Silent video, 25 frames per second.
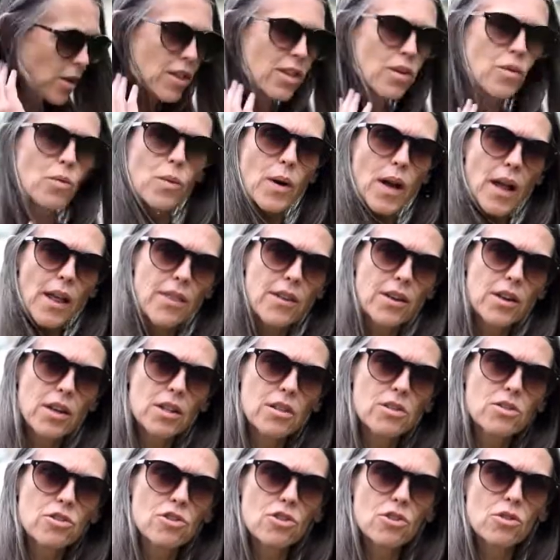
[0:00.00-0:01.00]
with the
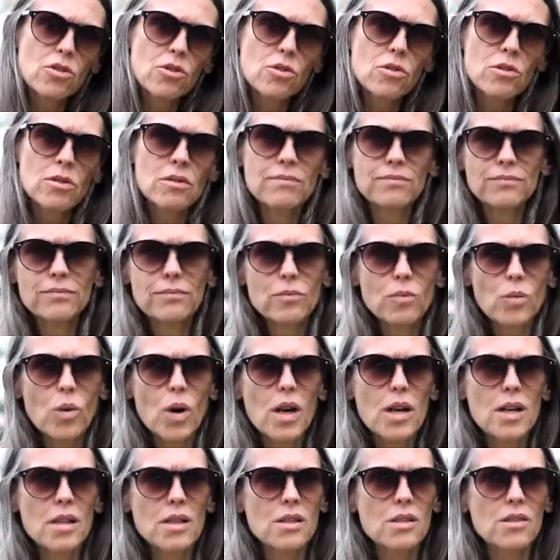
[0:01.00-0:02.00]
weather, June
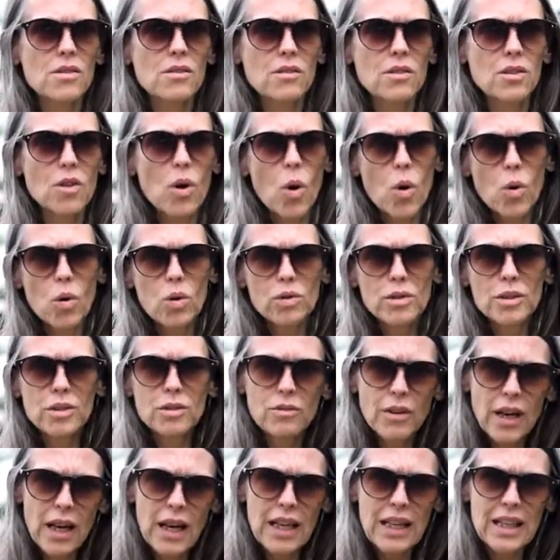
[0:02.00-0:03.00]
was cold
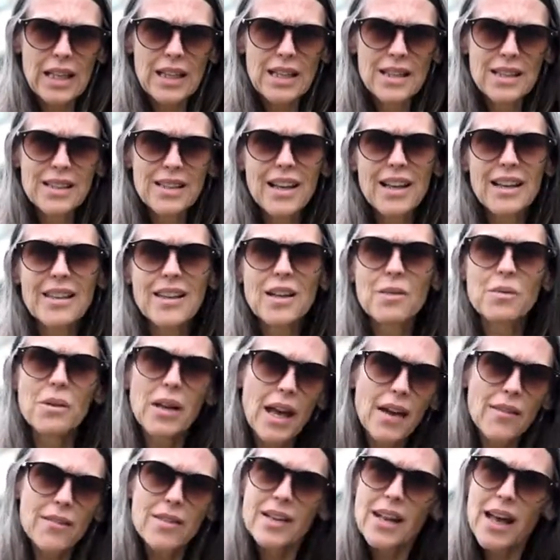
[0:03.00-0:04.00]
and rainy, and then we
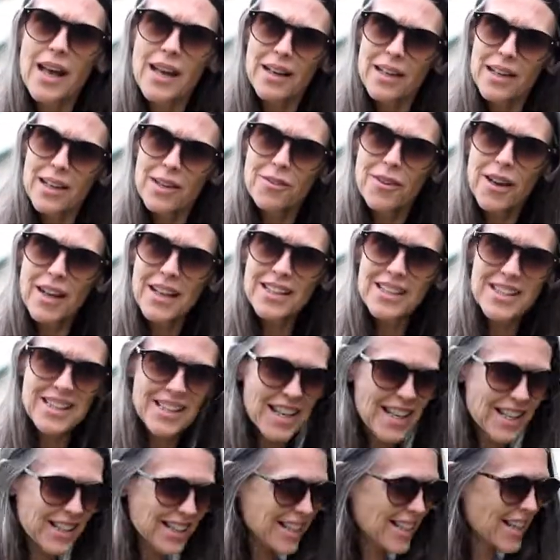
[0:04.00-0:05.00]
haven't had any rain
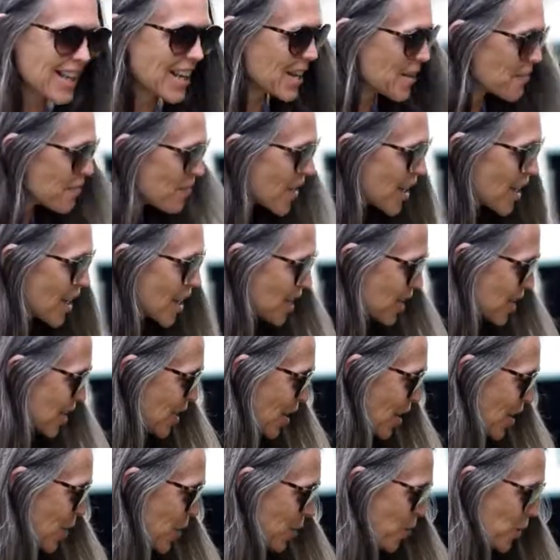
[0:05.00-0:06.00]
since.
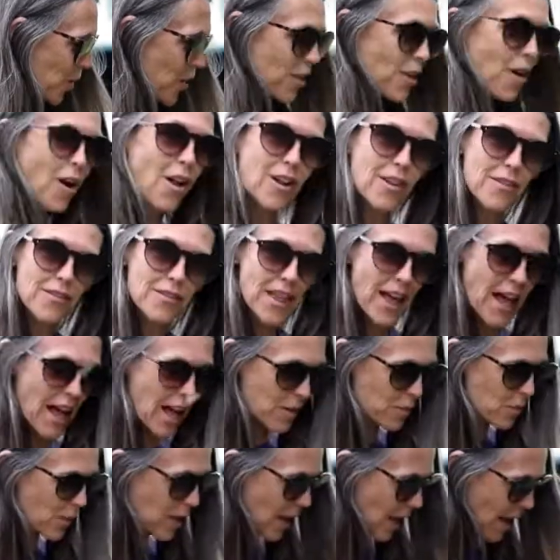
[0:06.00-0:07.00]
So with all of
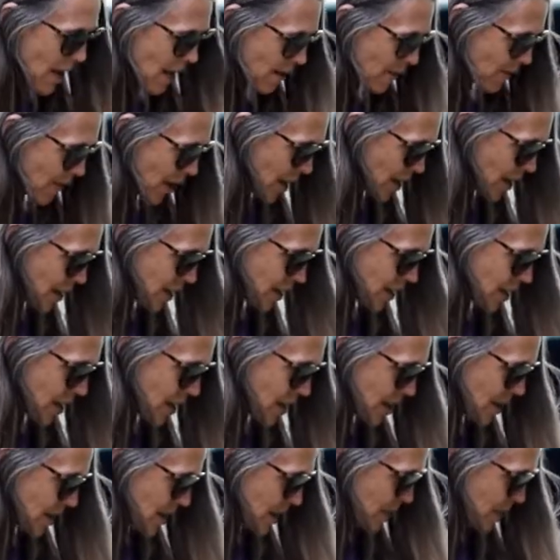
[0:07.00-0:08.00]
that, we have, I think,